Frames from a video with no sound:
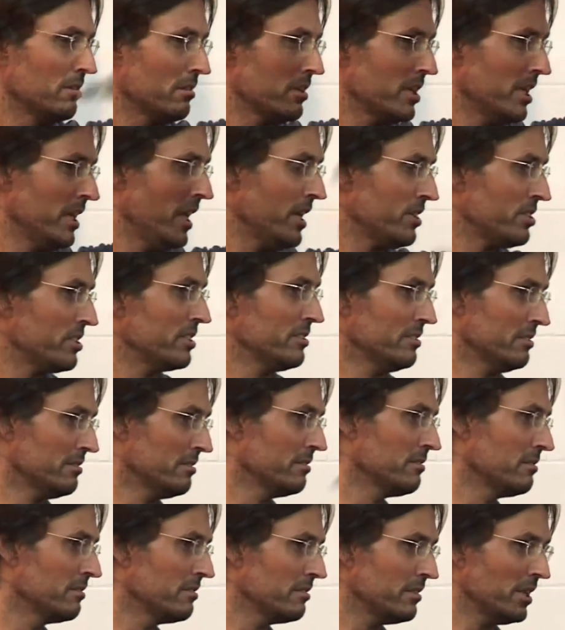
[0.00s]
connection.
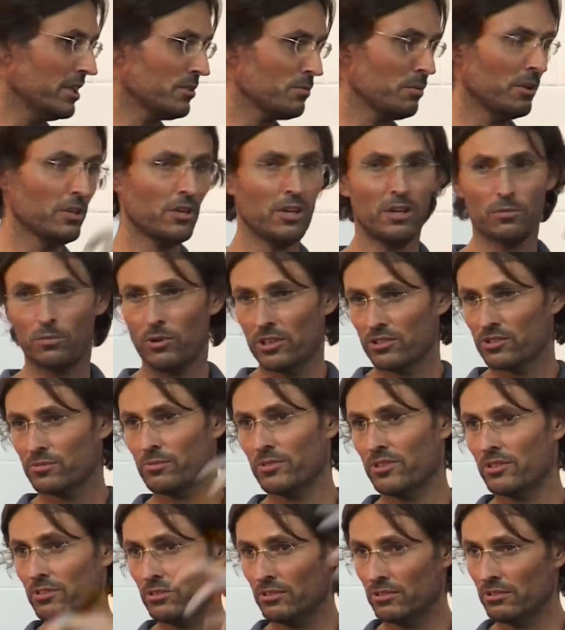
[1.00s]
That's what God wants
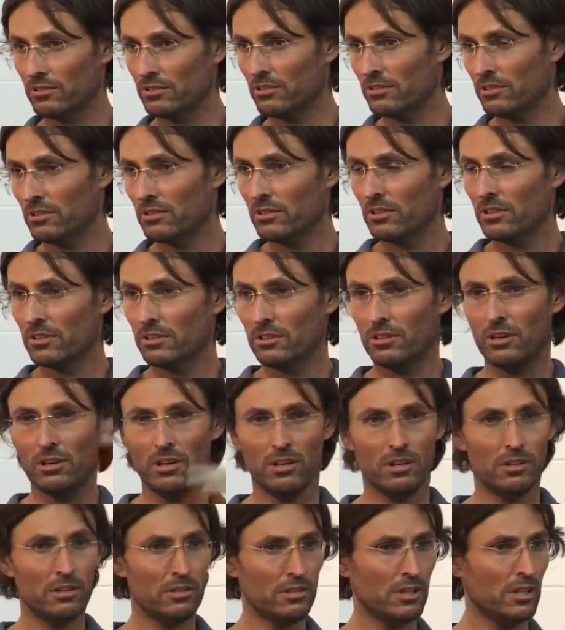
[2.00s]
with you
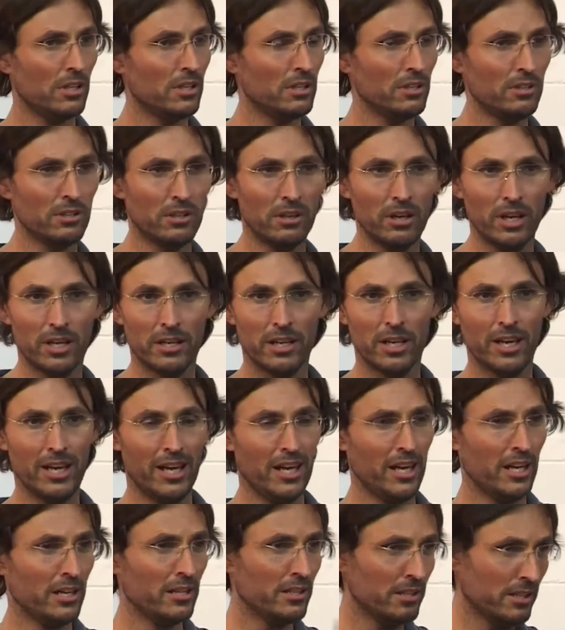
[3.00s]
not not
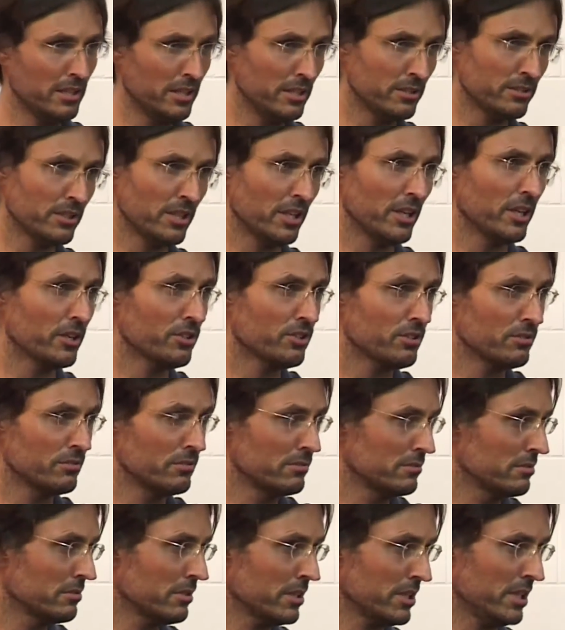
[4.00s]
a intellectual
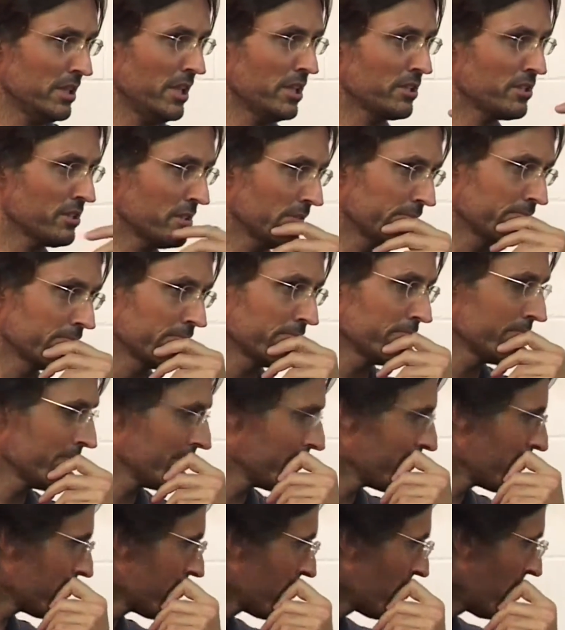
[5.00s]
connection.
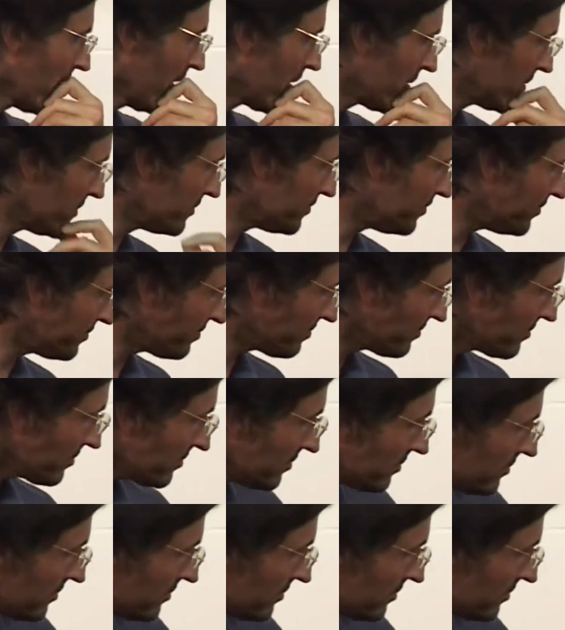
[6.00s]
Can I ask you a